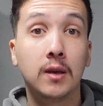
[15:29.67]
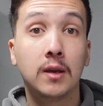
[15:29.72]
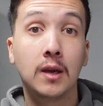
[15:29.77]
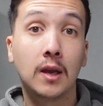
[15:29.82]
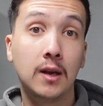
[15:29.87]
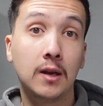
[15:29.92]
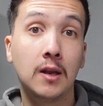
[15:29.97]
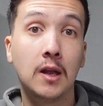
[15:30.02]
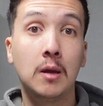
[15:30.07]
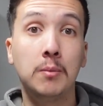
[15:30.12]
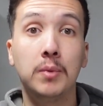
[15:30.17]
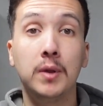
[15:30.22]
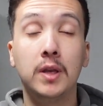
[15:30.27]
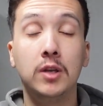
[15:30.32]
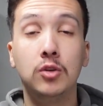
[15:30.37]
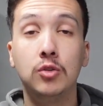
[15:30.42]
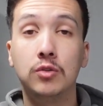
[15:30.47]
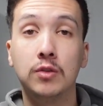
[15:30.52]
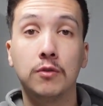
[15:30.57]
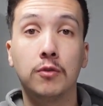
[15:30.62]
cut it up
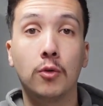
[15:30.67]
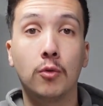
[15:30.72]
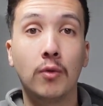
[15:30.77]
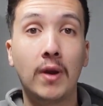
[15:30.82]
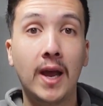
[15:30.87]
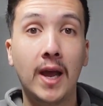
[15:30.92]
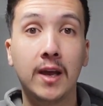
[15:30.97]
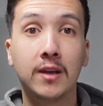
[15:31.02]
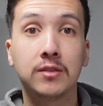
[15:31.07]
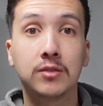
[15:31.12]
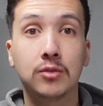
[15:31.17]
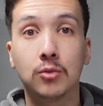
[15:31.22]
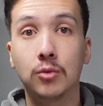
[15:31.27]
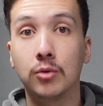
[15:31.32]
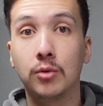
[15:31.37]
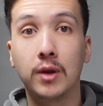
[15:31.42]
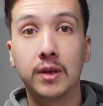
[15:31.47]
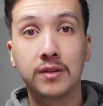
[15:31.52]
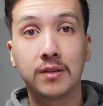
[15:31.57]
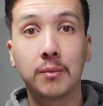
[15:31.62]
and use it for rags
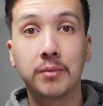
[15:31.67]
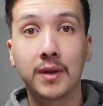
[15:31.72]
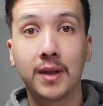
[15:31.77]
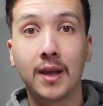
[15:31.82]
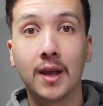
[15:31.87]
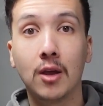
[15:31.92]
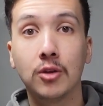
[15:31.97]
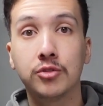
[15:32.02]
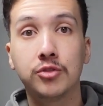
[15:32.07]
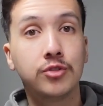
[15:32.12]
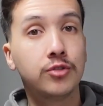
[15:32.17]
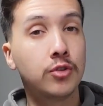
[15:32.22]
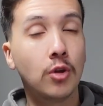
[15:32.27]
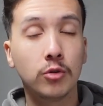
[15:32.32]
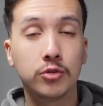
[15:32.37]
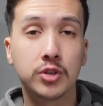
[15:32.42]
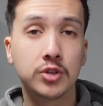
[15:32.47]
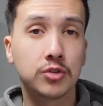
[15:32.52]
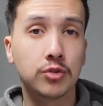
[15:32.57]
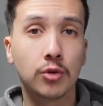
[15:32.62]
or something else.
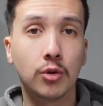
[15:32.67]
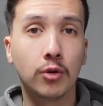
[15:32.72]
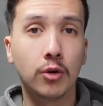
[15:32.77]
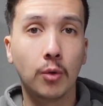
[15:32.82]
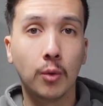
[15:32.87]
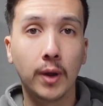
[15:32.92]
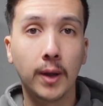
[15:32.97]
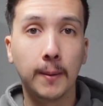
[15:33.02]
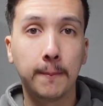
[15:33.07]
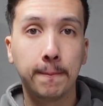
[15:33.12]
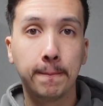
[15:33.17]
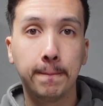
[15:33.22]
Don't just throw it away.